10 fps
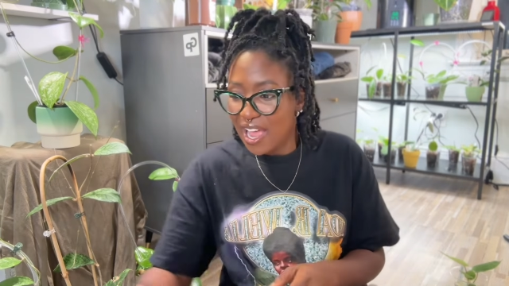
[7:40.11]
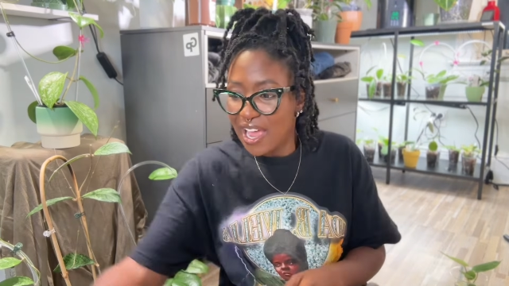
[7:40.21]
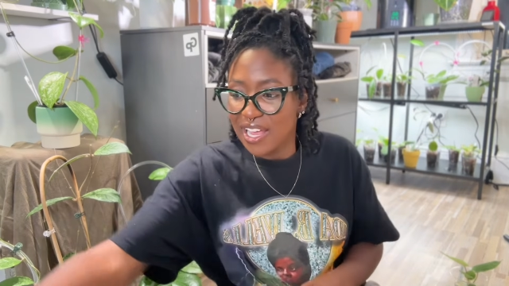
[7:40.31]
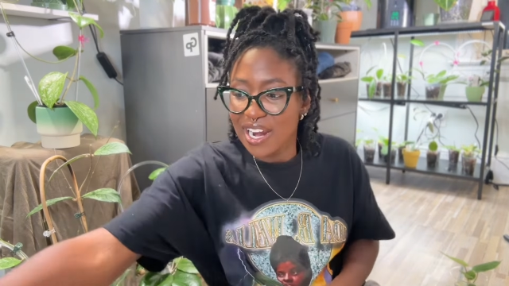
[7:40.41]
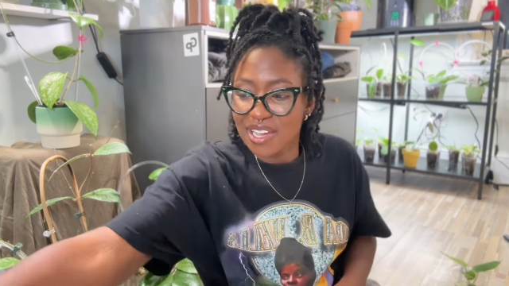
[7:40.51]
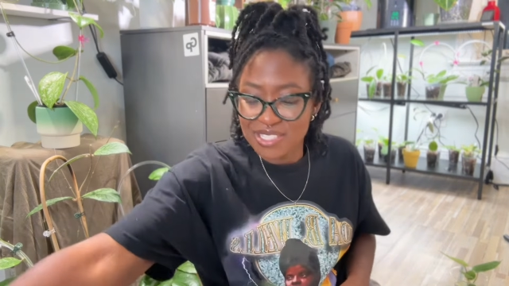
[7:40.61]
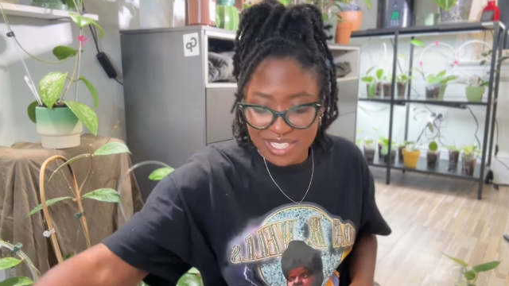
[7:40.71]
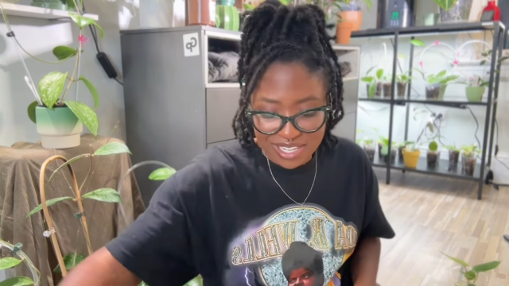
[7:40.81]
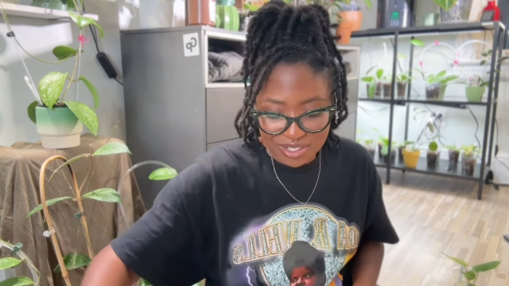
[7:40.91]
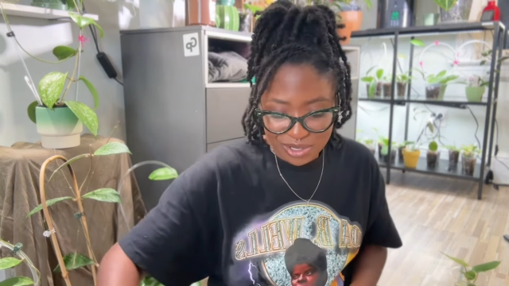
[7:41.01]
And I was
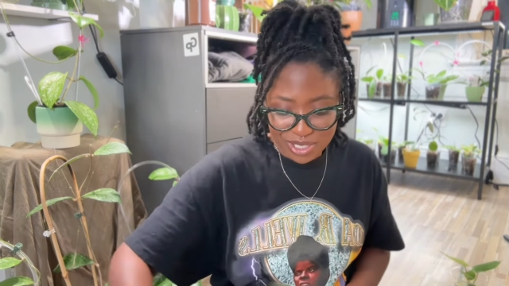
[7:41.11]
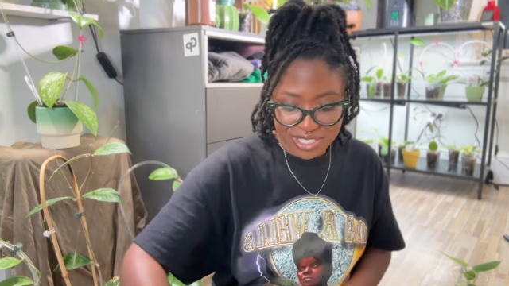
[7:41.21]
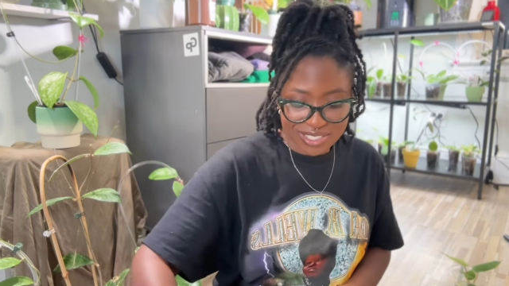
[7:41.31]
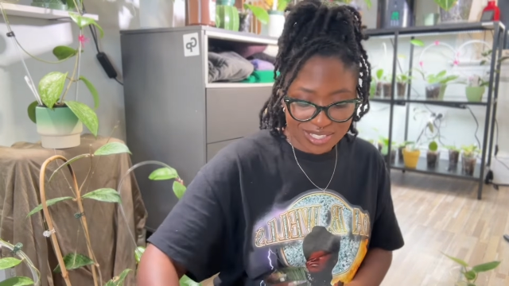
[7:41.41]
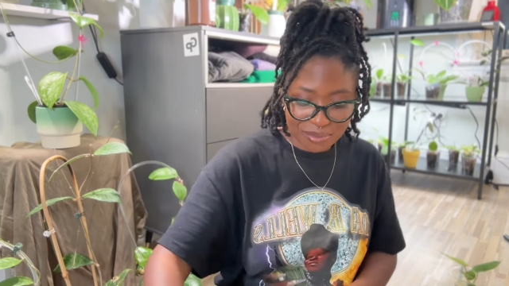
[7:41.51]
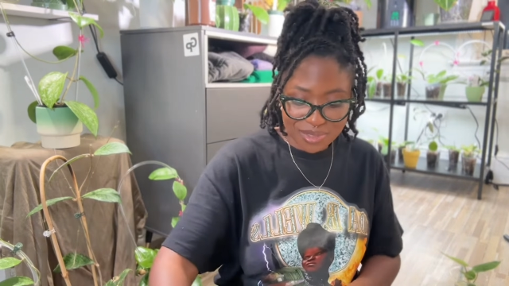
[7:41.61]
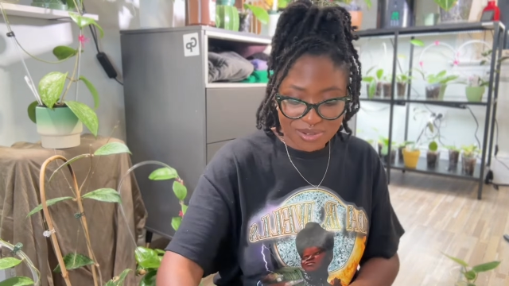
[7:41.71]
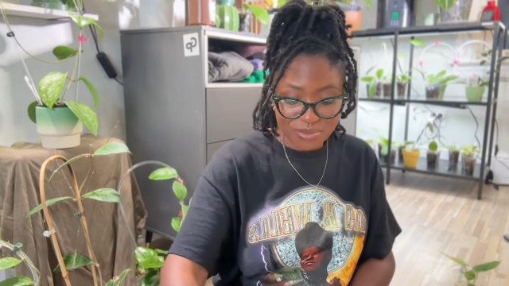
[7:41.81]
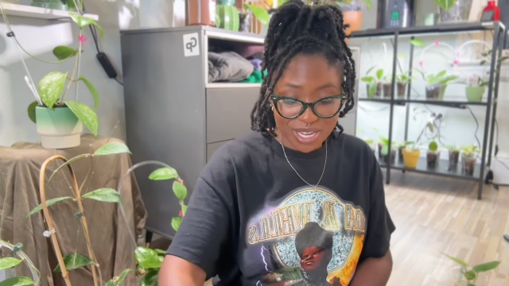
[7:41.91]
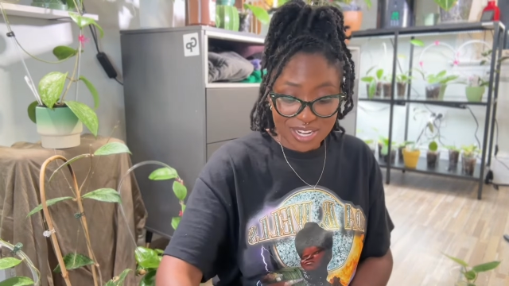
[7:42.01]
like, girl, I'm
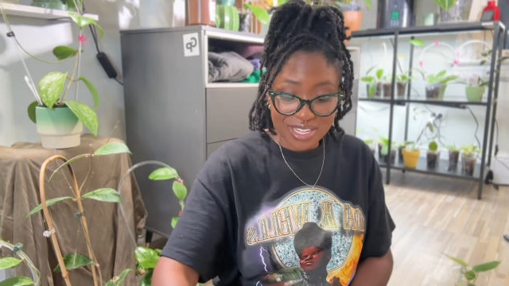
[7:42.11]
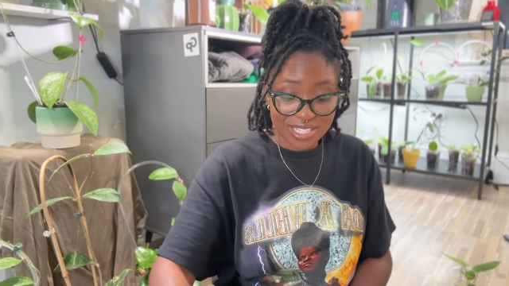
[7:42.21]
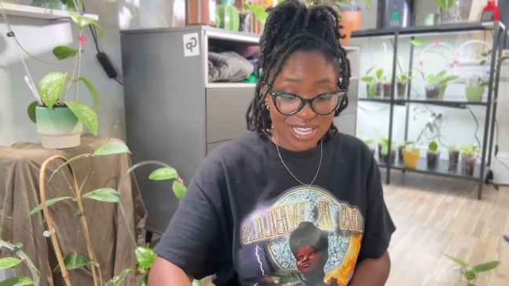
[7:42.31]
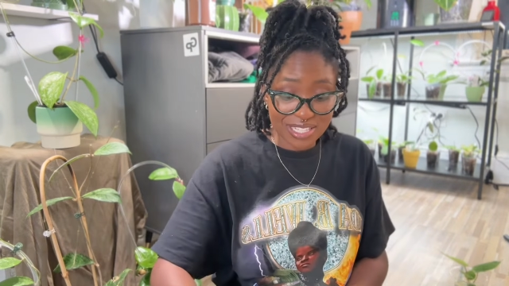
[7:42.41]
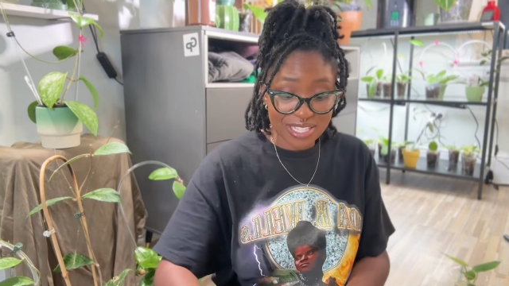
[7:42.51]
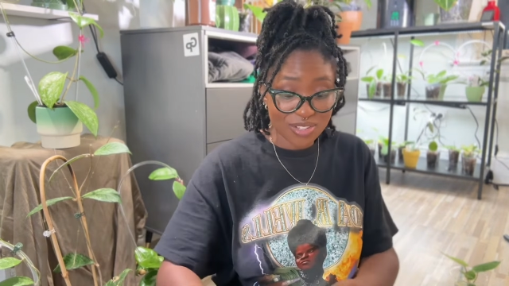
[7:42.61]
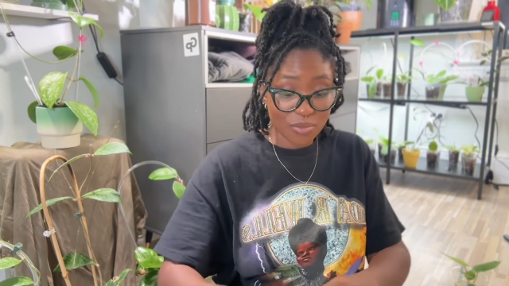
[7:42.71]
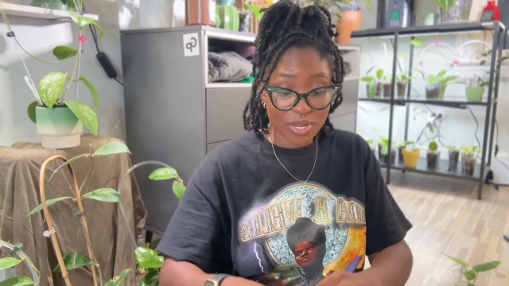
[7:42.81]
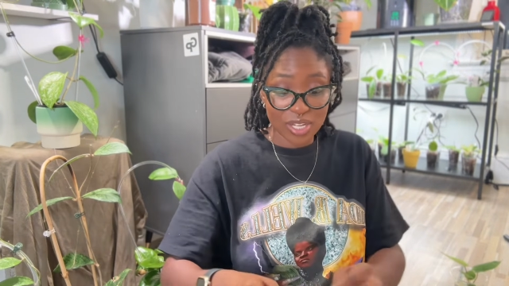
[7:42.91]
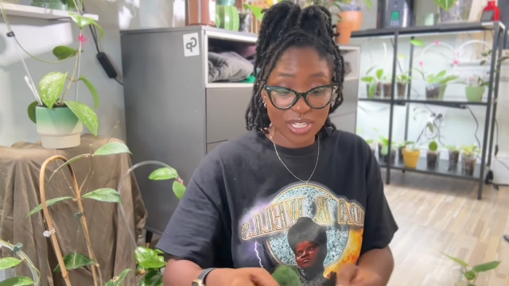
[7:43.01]
waiting to think there's gonna
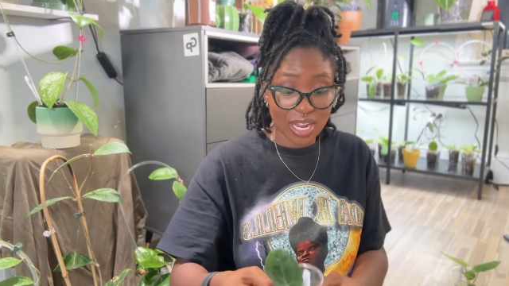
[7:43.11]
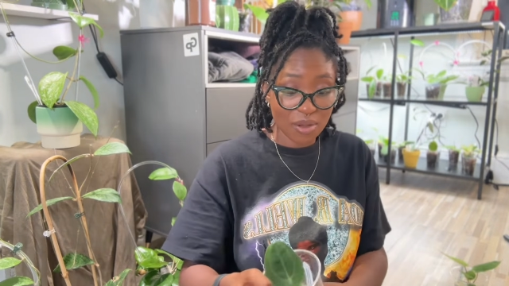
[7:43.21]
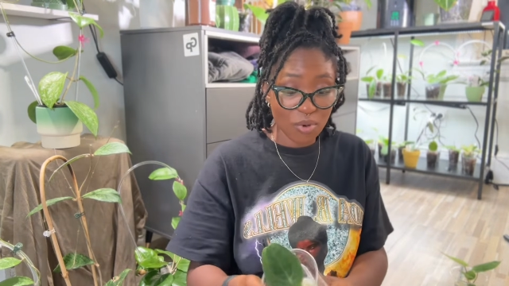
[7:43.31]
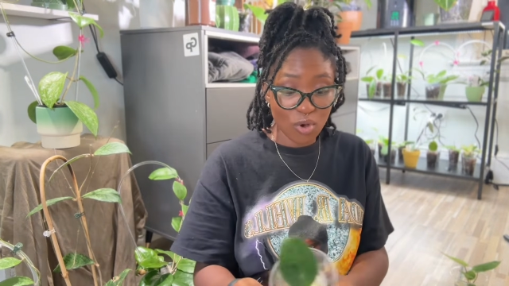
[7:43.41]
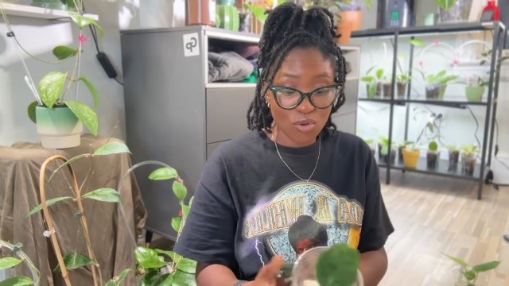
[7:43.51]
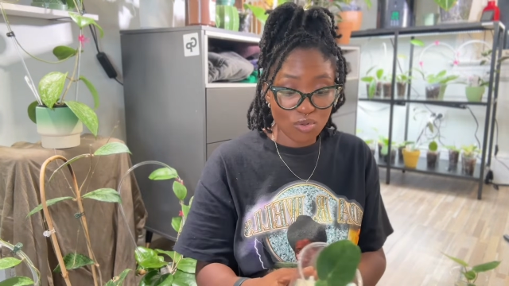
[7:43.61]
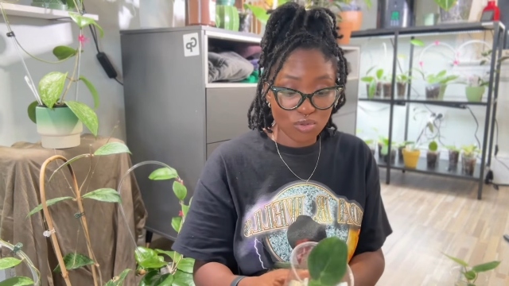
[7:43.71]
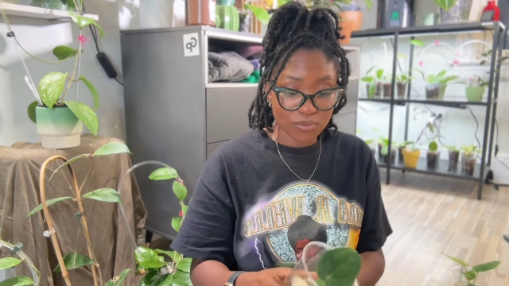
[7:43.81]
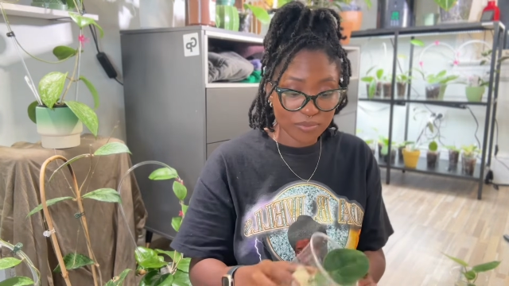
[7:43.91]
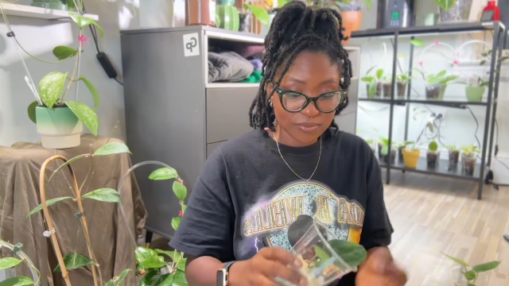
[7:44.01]
be a damn
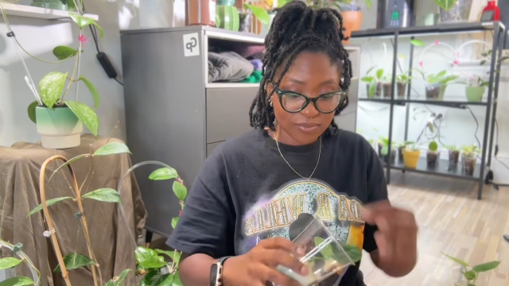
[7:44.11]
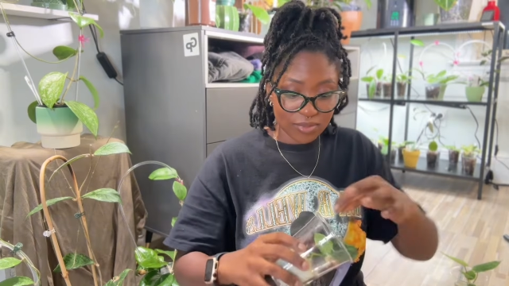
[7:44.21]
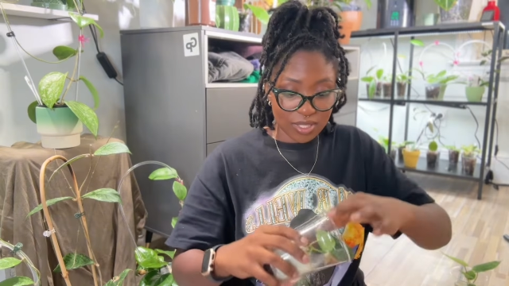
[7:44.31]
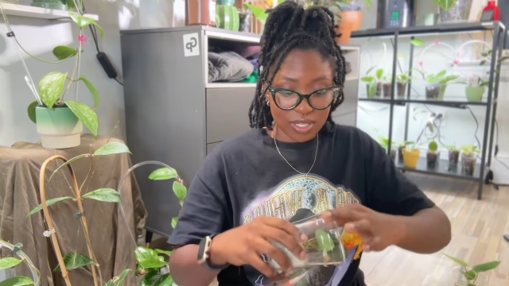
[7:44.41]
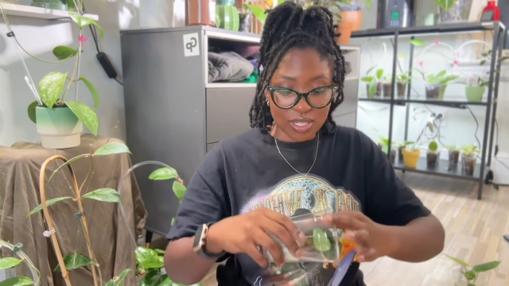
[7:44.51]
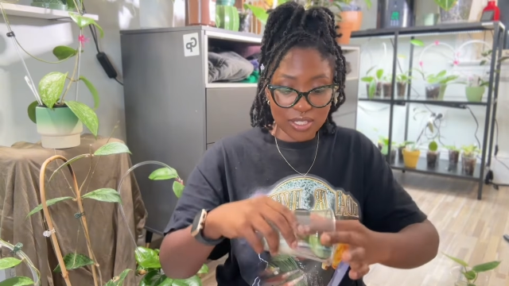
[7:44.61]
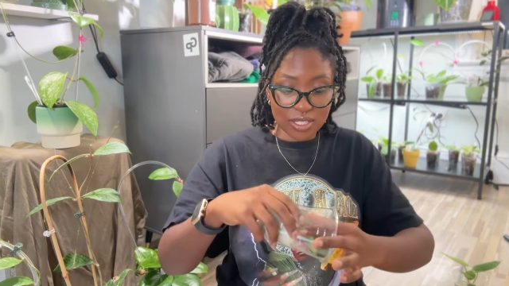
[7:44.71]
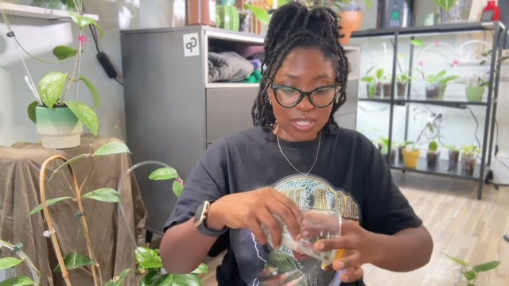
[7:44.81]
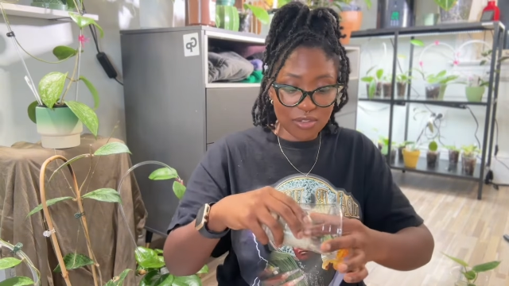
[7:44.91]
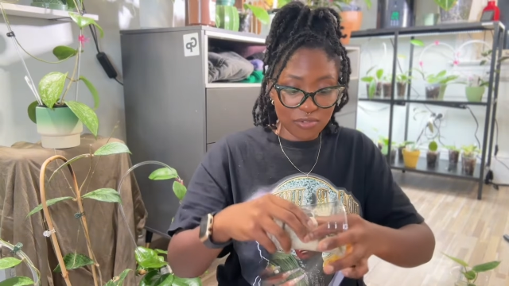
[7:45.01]
hole in a
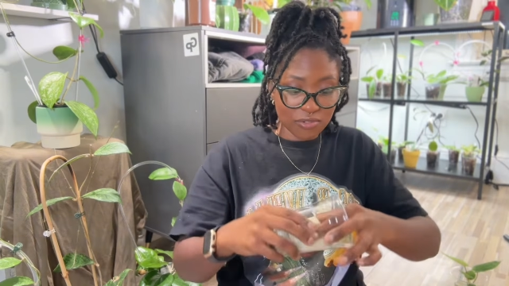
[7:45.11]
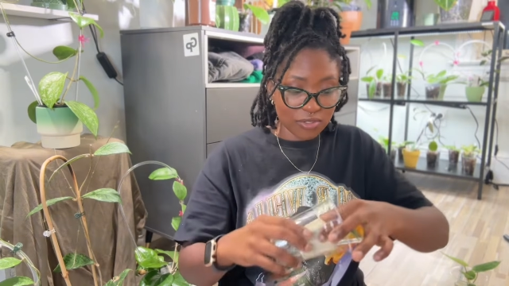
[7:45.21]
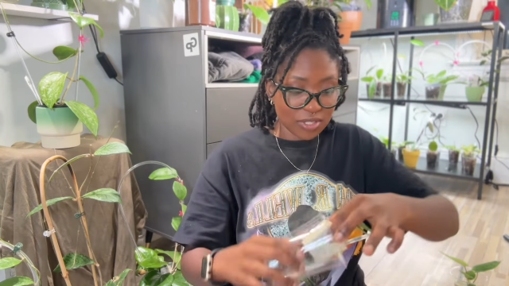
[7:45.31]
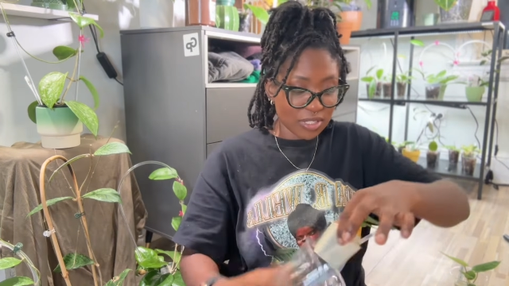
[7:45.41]
leaf.